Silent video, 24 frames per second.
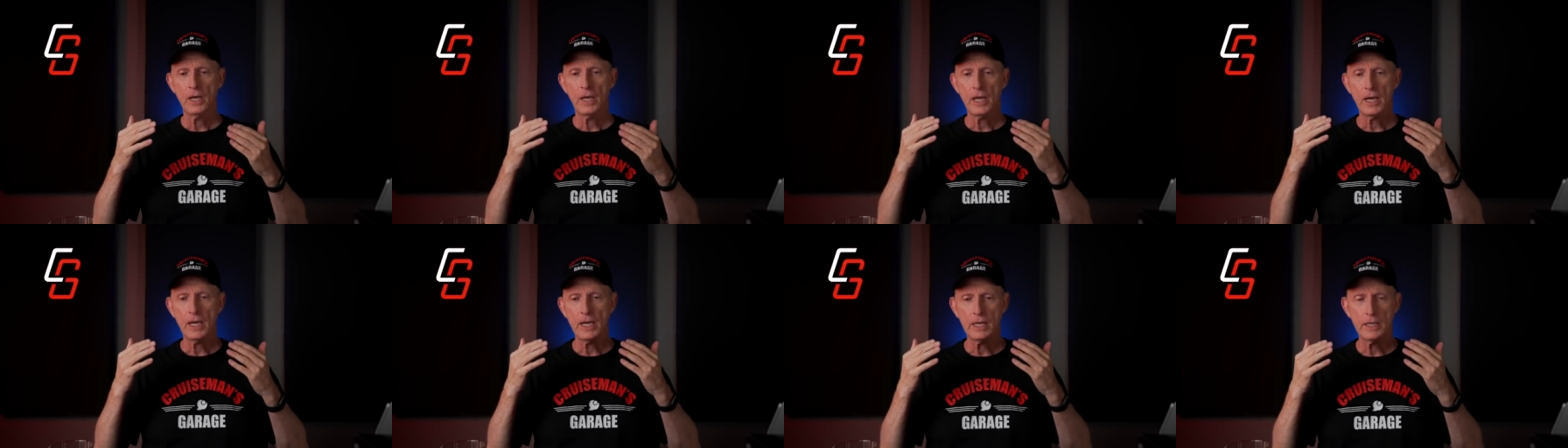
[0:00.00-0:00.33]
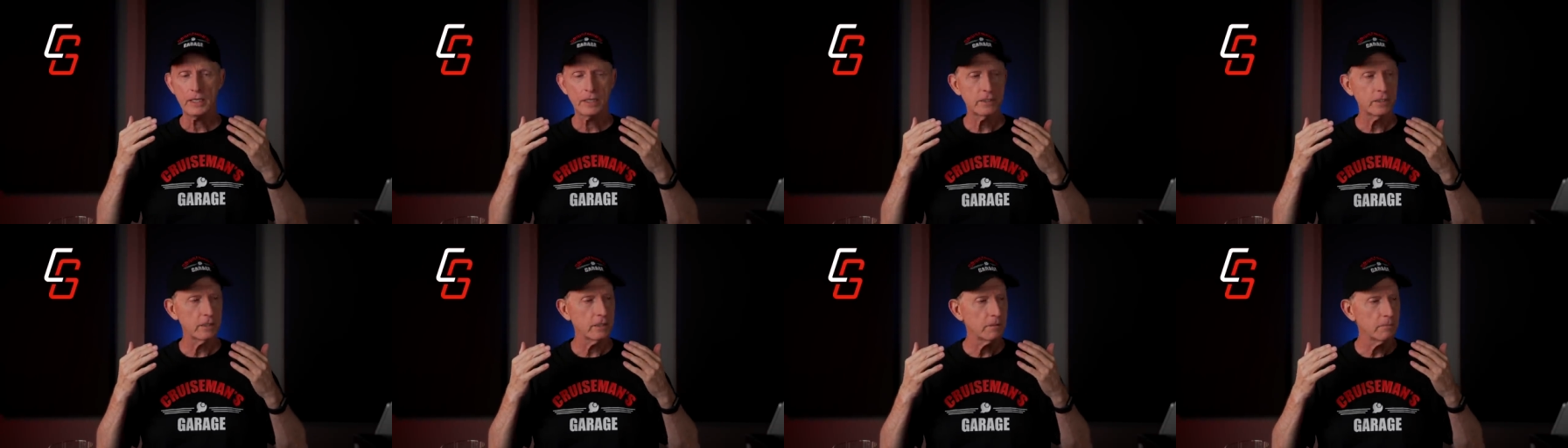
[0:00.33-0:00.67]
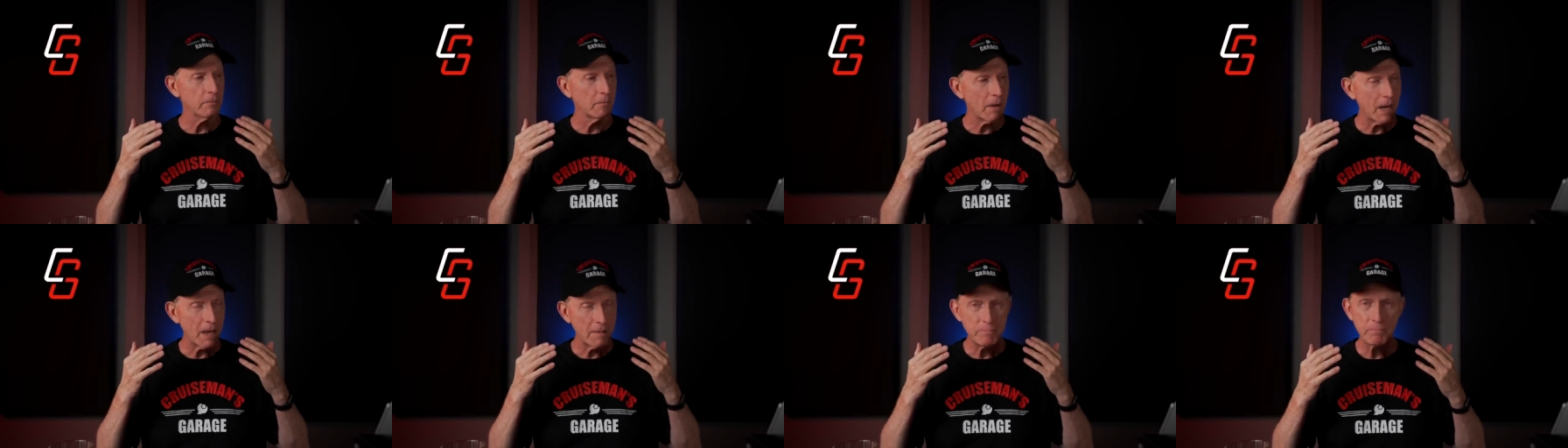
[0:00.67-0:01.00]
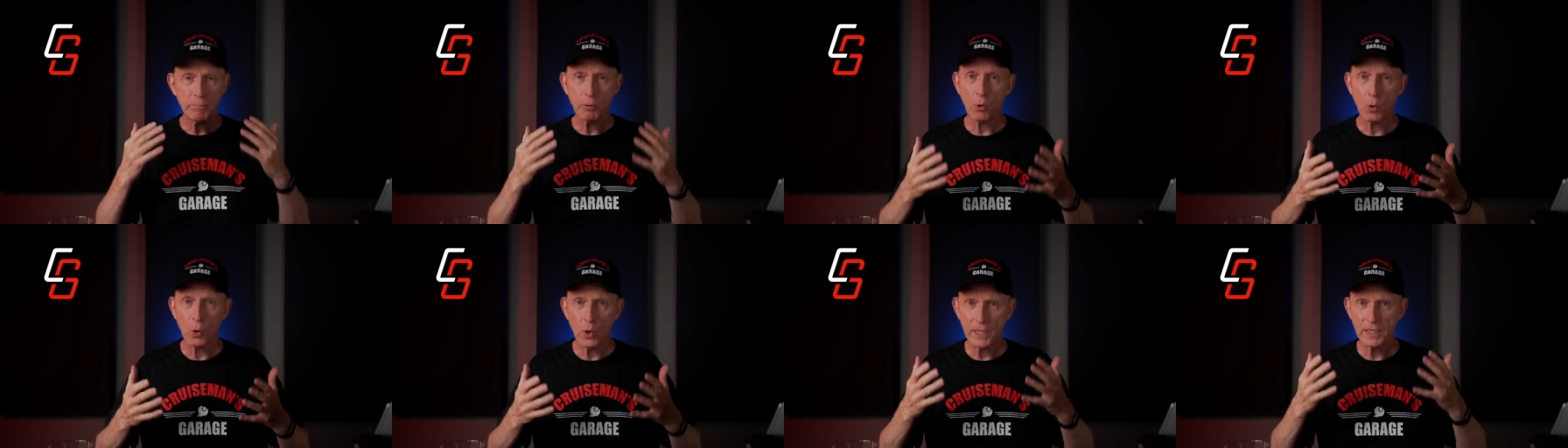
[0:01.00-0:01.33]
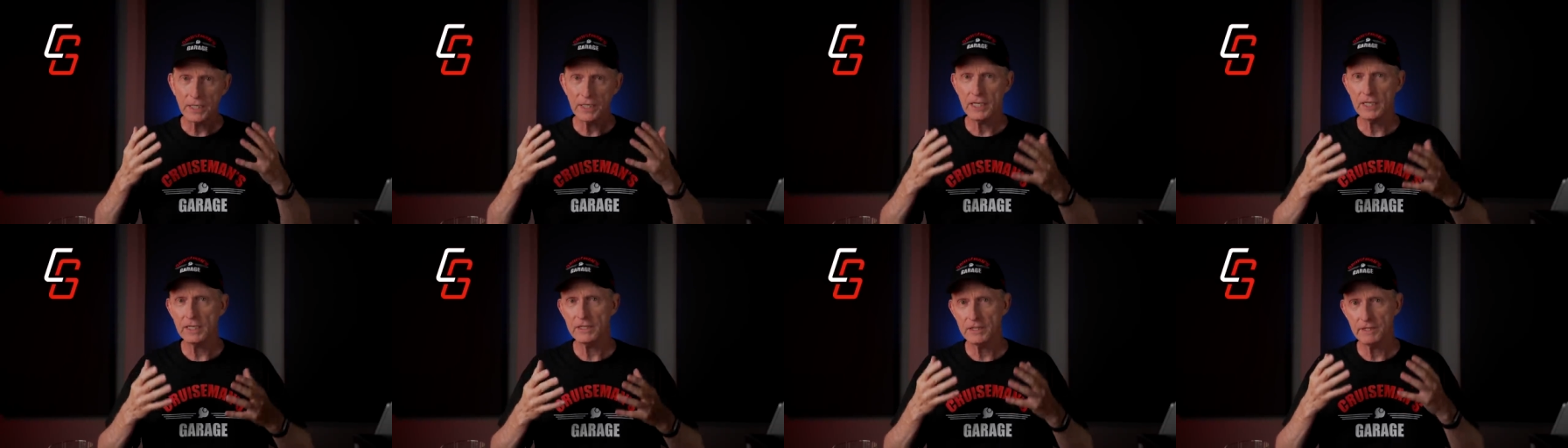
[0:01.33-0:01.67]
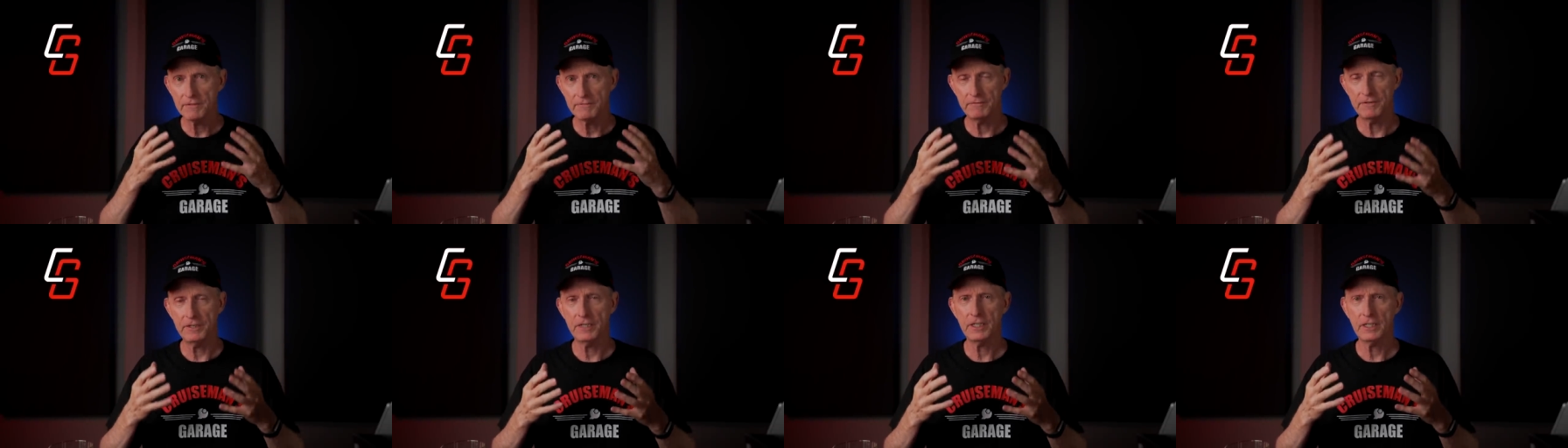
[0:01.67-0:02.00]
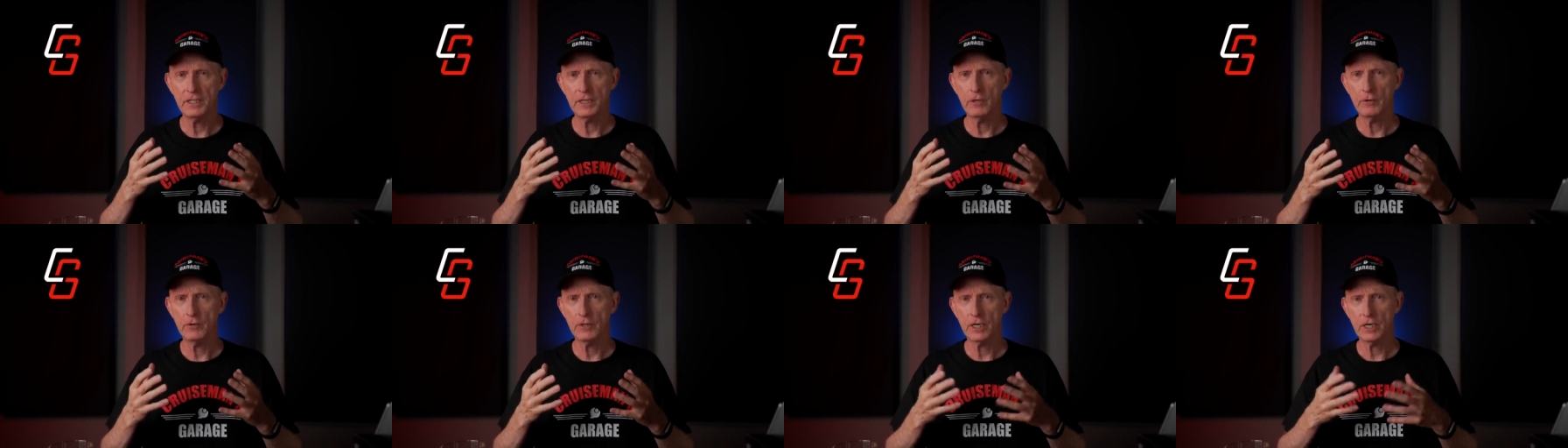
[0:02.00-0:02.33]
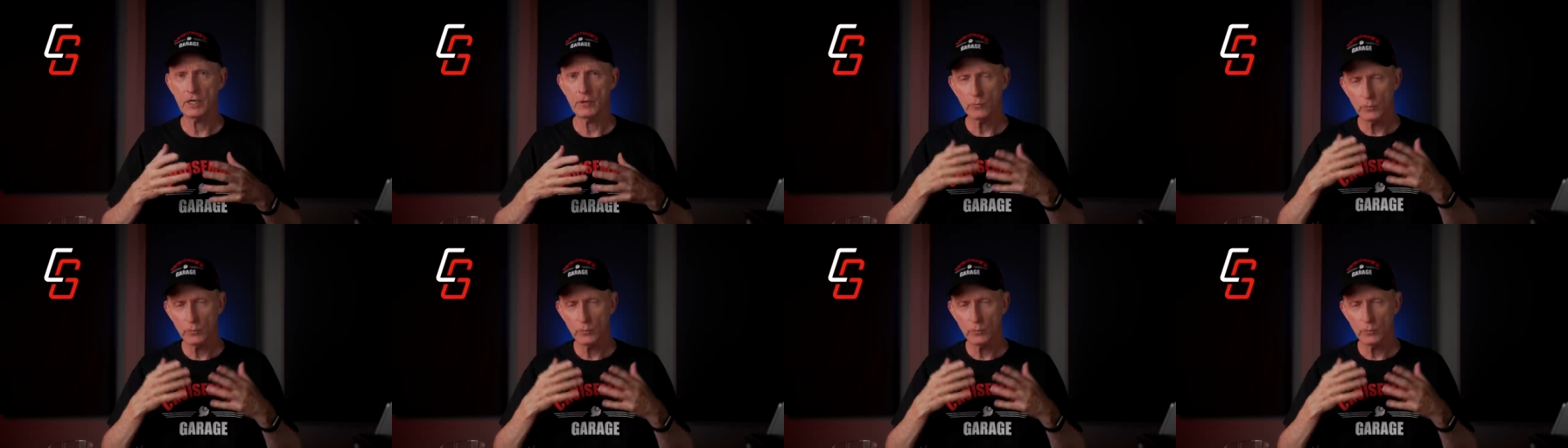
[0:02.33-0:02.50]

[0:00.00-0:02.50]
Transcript: And my point in the video that I